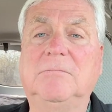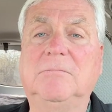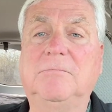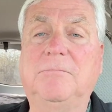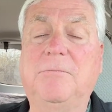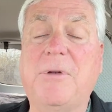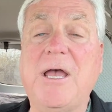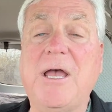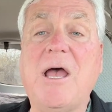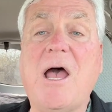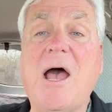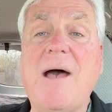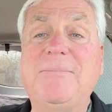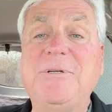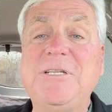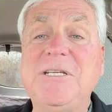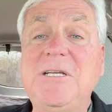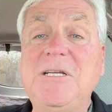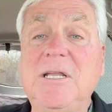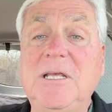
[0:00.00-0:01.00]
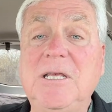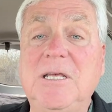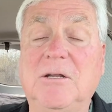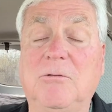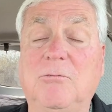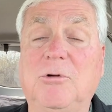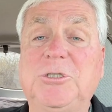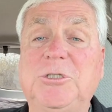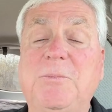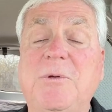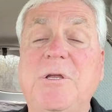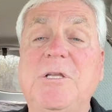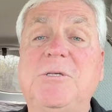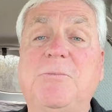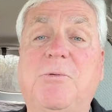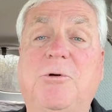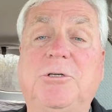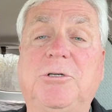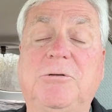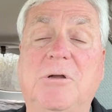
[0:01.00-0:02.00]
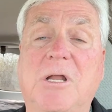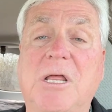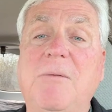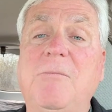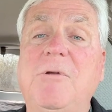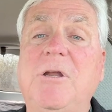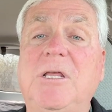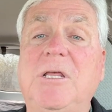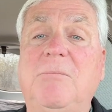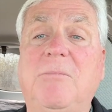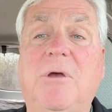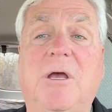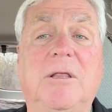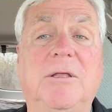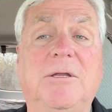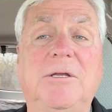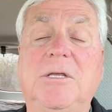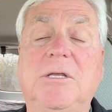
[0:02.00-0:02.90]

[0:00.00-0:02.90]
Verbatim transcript: by opting in, which means you put your name and email in.